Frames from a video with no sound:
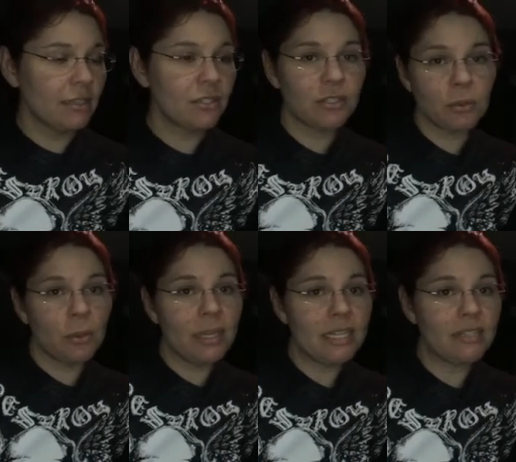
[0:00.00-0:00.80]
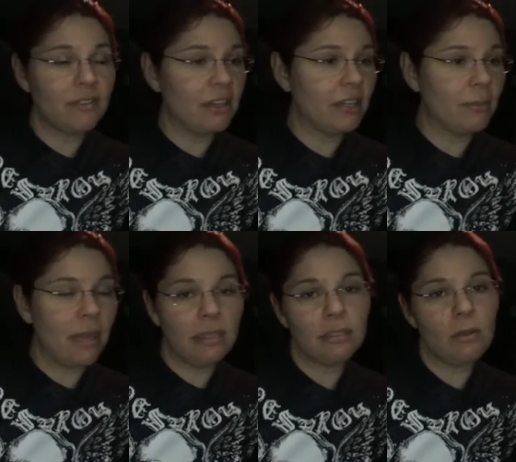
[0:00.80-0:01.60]
The story is very
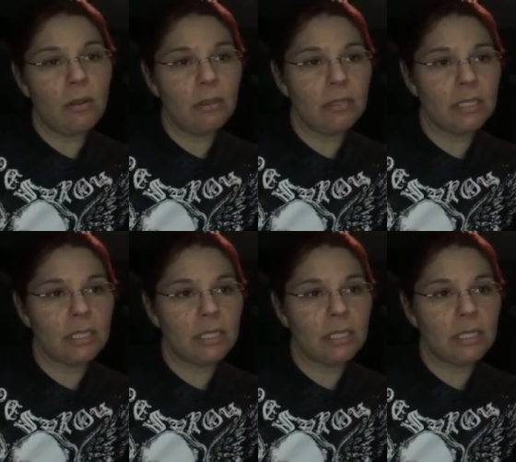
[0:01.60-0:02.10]
well told.